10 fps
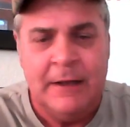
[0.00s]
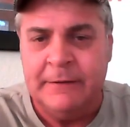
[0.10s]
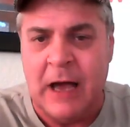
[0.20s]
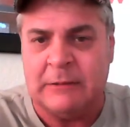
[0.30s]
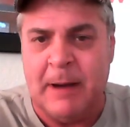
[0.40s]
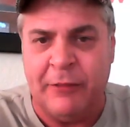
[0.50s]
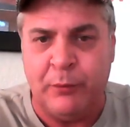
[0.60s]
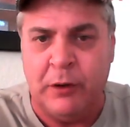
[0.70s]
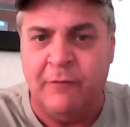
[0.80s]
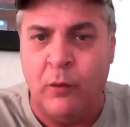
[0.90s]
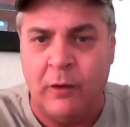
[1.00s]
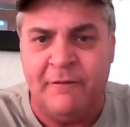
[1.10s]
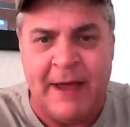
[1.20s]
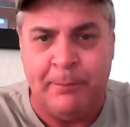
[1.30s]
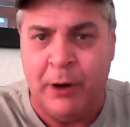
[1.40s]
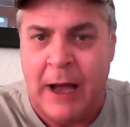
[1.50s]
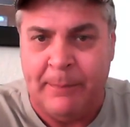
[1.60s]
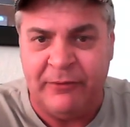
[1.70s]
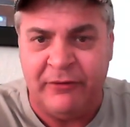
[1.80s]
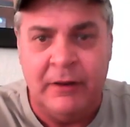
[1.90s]
Talked about 3 or 4 or 5
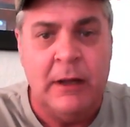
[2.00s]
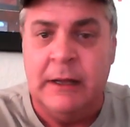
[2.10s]
props.